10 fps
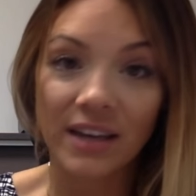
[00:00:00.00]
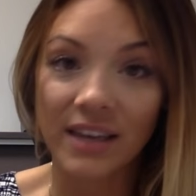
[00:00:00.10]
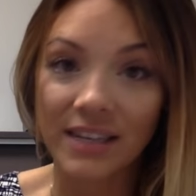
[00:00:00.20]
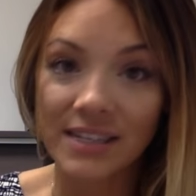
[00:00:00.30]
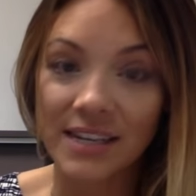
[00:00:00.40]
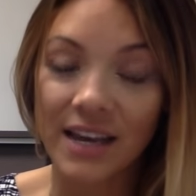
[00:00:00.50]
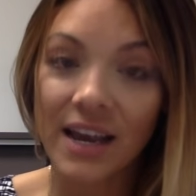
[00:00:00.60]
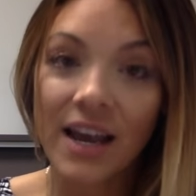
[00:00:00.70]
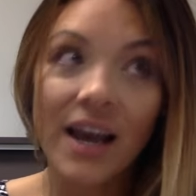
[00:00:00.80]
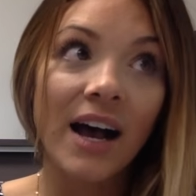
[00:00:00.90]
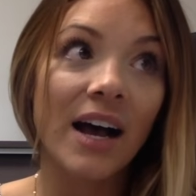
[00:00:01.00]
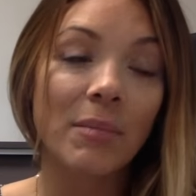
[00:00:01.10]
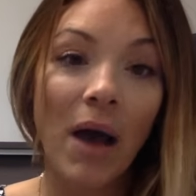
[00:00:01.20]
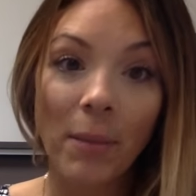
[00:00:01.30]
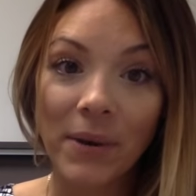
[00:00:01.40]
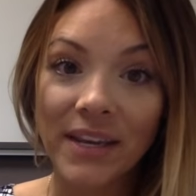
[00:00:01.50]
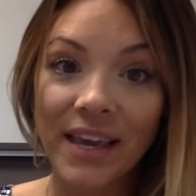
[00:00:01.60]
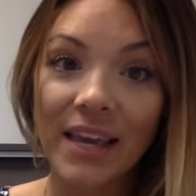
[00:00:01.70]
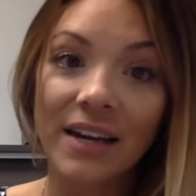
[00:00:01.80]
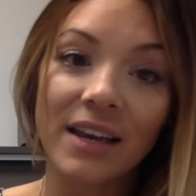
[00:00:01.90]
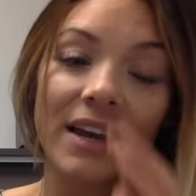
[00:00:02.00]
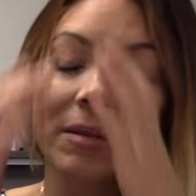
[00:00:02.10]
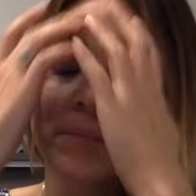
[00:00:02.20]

India, up in Canada,